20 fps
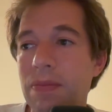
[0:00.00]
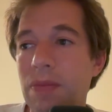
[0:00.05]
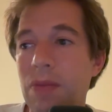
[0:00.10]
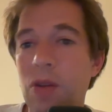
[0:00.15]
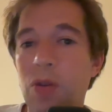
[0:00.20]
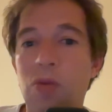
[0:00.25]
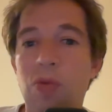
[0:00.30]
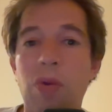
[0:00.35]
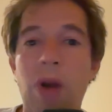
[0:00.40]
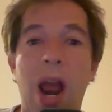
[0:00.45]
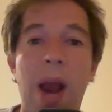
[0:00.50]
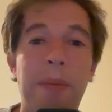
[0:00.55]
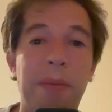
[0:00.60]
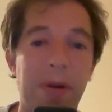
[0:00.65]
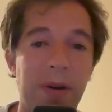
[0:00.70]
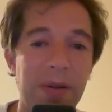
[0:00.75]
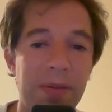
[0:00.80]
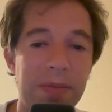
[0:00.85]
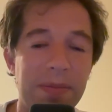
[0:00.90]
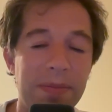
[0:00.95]

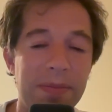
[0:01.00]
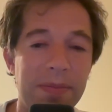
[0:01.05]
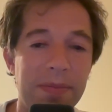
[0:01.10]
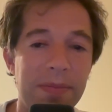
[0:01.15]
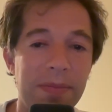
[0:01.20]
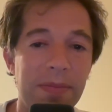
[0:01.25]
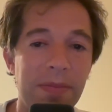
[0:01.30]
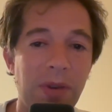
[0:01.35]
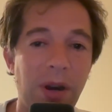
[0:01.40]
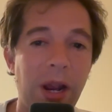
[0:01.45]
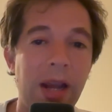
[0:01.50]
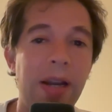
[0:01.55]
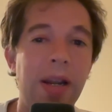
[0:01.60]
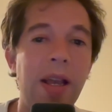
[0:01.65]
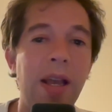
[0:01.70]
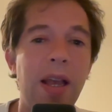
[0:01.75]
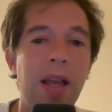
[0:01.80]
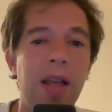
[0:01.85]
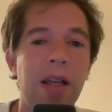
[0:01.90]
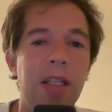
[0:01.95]
grammar, right?
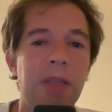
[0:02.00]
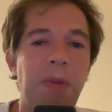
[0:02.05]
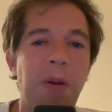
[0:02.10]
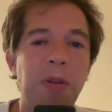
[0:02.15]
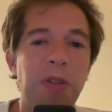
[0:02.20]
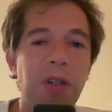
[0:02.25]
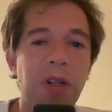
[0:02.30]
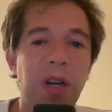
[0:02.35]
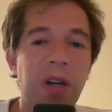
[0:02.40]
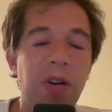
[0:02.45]
Spell check and